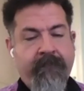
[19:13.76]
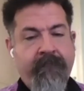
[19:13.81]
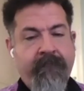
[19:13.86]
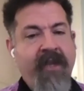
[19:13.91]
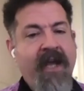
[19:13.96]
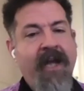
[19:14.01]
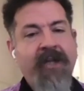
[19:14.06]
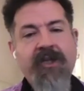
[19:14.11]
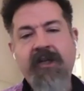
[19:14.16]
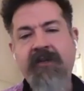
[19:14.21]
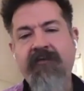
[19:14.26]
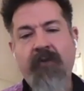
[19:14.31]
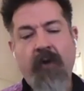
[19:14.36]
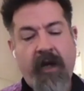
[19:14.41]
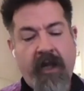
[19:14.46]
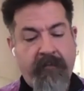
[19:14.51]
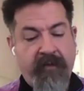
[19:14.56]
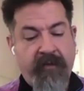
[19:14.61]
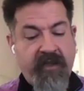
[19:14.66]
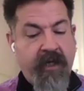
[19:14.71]
Not just for
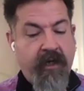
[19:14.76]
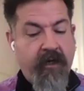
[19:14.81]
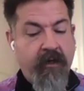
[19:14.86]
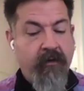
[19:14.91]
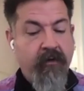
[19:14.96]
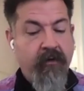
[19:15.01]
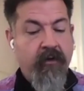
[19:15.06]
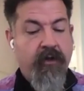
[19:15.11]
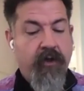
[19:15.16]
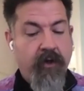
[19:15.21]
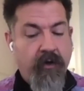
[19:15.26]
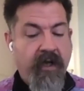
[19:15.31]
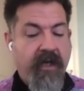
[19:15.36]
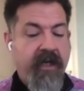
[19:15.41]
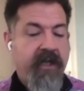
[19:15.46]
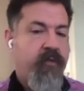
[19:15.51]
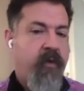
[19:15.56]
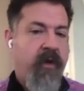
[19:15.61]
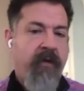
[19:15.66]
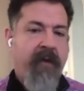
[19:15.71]
any particular
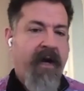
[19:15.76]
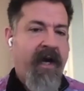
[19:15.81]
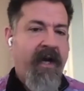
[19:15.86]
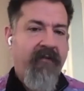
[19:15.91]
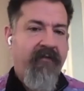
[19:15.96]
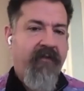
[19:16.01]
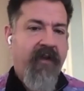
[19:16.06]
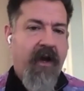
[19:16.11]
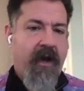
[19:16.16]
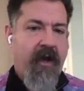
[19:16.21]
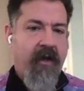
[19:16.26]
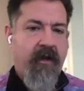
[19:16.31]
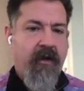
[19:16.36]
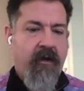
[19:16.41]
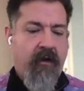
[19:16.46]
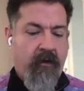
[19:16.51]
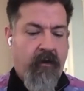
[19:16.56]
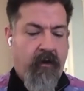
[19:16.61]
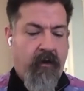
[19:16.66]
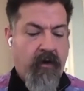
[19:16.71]
goodies we might have gotten
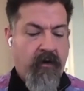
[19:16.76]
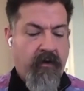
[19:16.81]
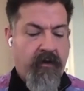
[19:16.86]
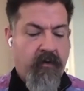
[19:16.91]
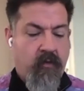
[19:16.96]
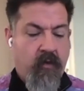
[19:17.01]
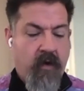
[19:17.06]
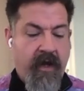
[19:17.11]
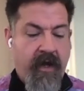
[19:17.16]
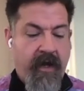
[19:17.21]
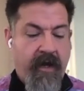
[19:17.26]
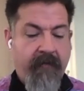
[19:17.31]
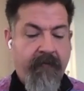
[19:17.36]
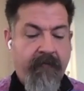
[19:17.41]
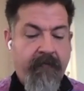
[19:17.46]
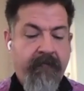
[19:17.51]
along the way.